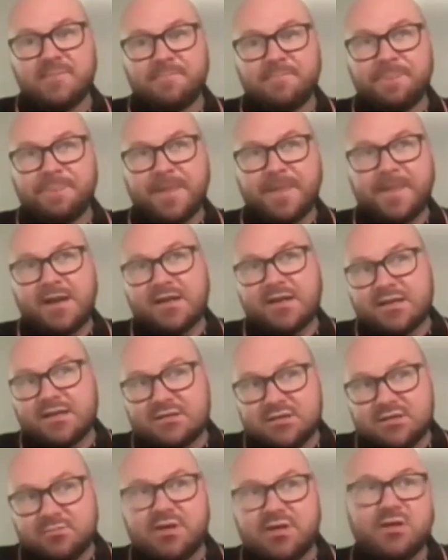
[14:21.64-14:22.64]
And I think
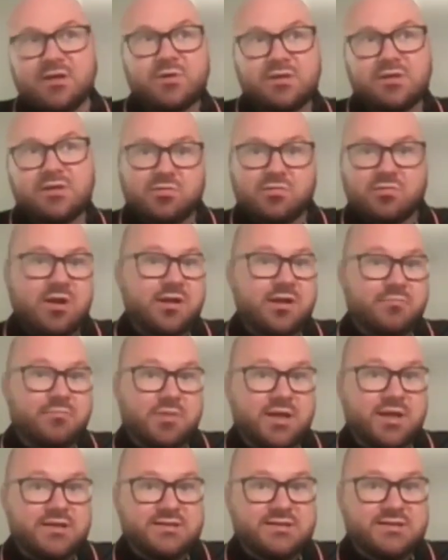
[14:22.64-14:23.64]
somebody with the right
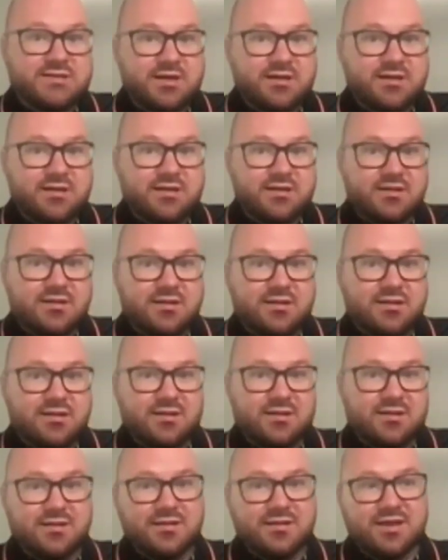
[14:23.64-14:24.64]
mindset
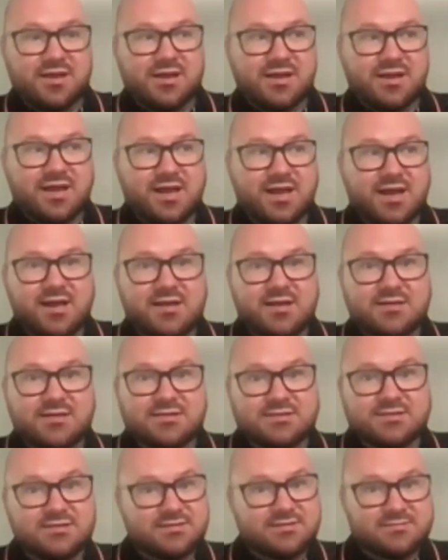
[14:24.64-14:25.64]
that
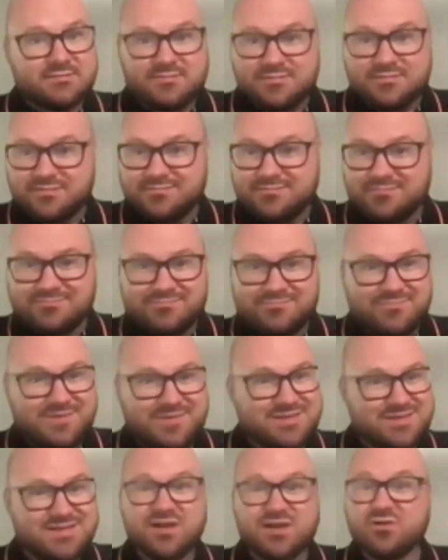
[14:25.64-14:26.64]
has
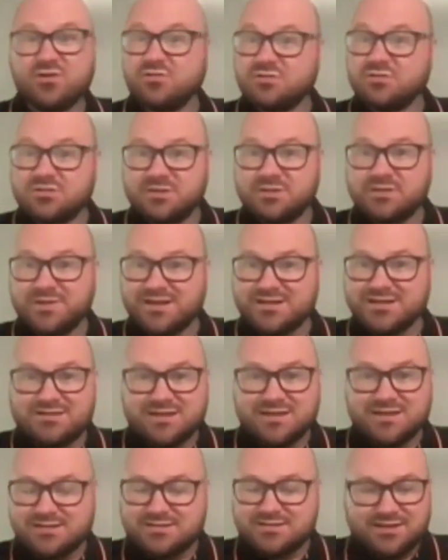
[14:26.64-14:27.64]
the skills. I mean,
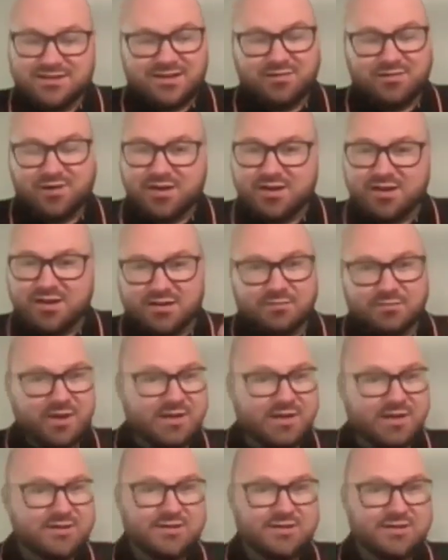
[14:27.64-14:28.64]
that's the thing, right? You get the
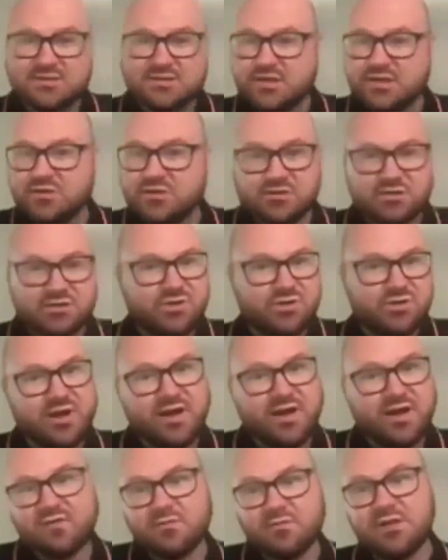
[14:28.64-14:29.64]
mindset and the skills. The two
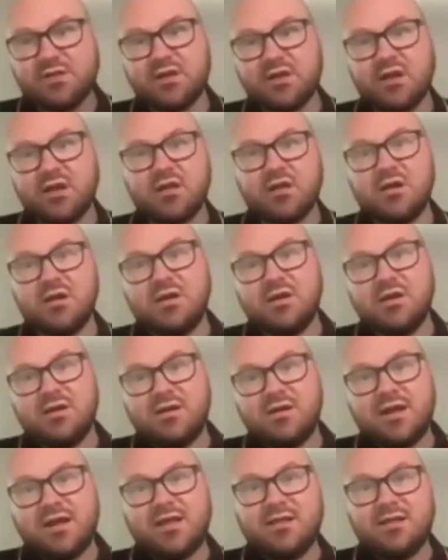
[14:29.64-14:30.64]
have to be there,
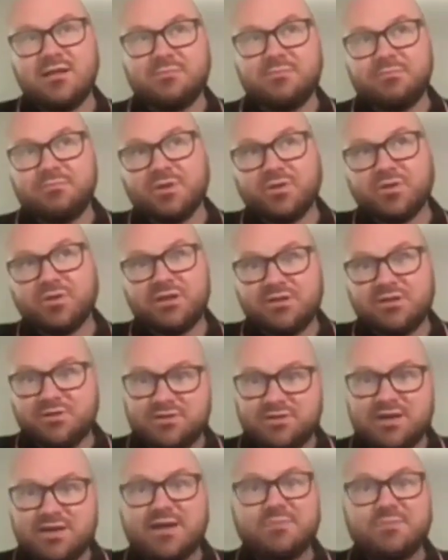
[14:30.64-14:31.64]
and the ability to
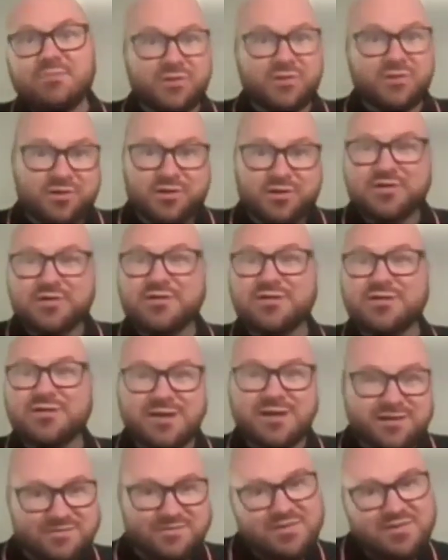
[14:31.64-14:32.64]
adapt and learn and
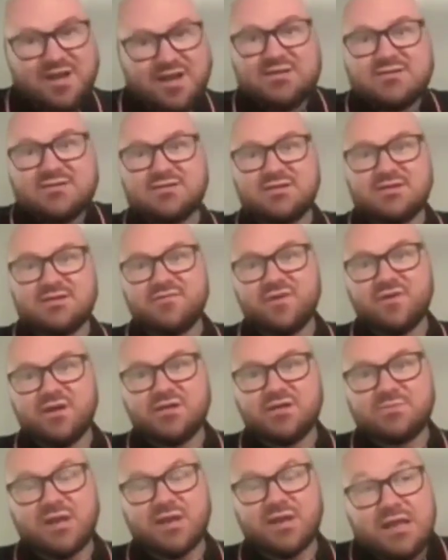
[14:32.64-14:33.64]
take guidance and
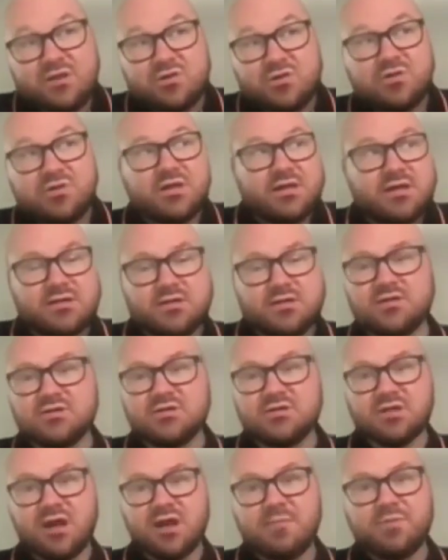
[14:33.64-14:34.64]
advice. But I do think
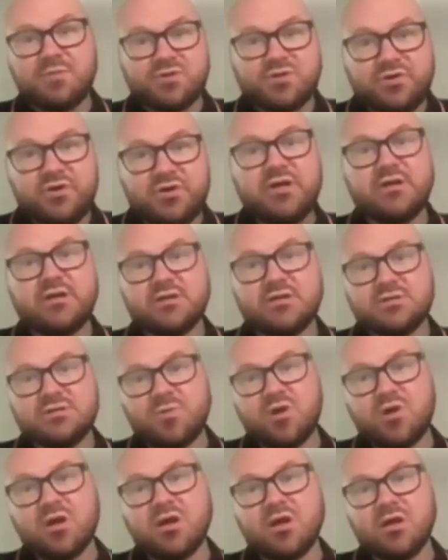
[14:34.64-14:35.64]
there's opportunity in this
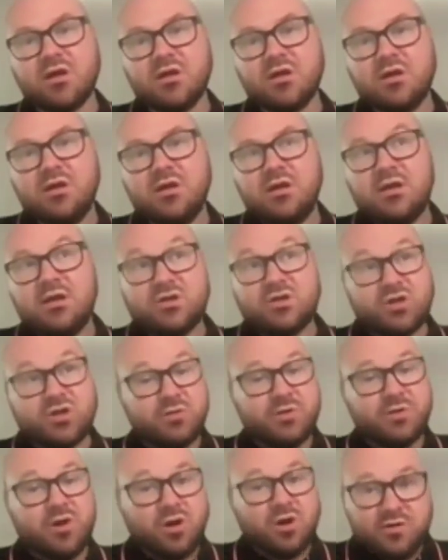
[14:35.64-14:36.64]
market. It's going
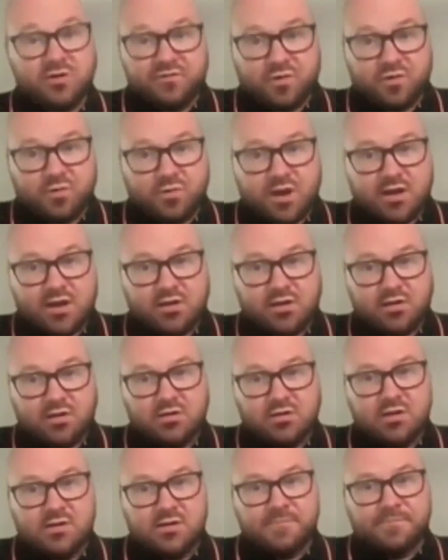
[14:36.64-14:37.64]
to be hard for a
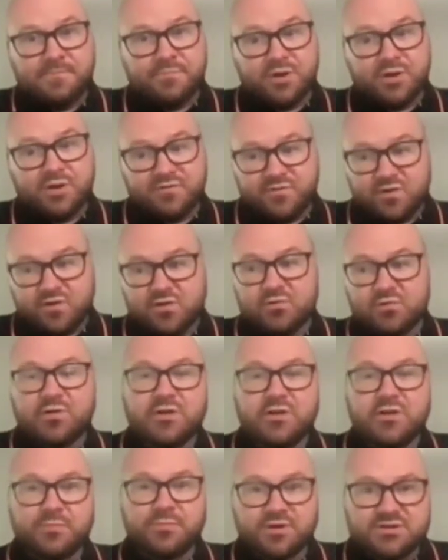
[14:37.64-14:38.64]
while, but if you're the
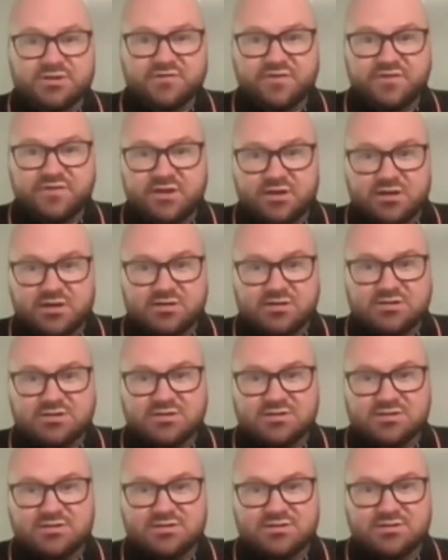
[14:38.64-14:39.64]
one that
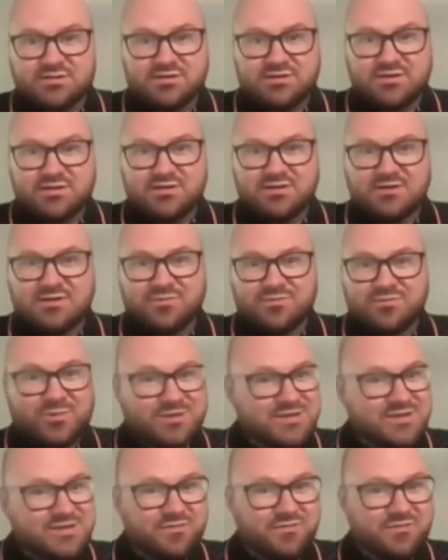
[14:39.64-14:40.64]
perseveres,
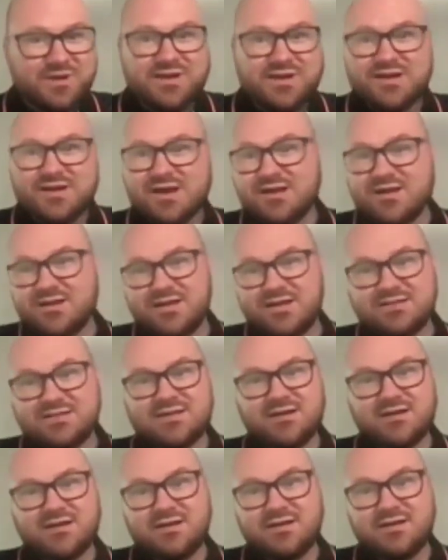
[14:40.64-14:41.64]
once everybody kind of gets
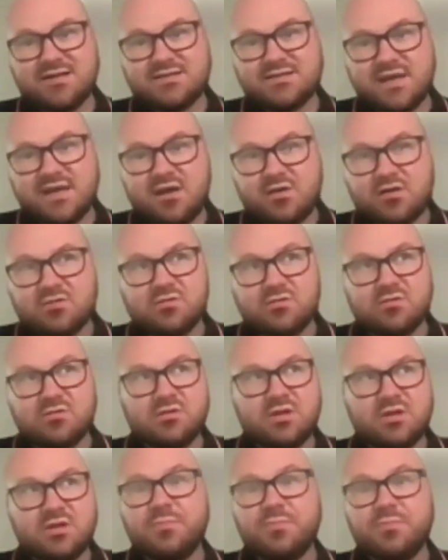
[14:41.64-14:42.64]
tired and gets out,
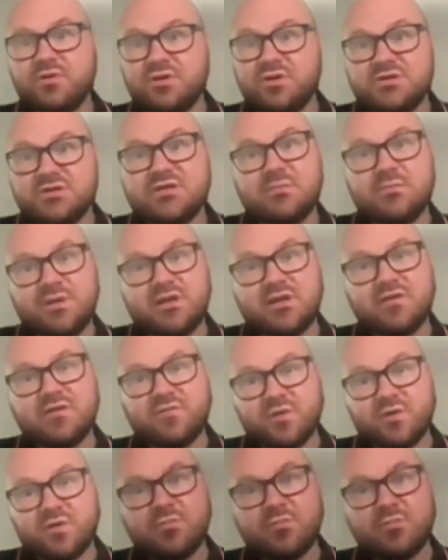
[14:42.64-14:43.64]
the opportunity is going to be there
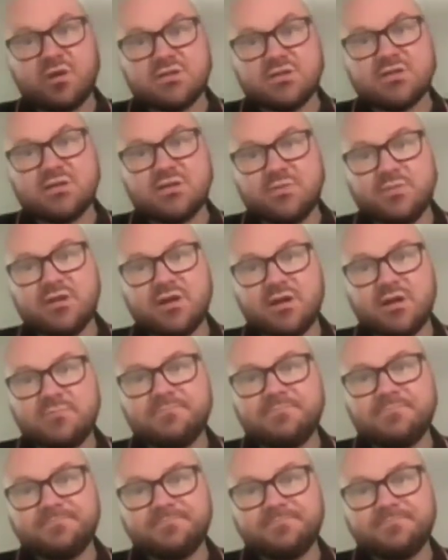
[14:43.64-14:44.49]
for you. The market's going to be there.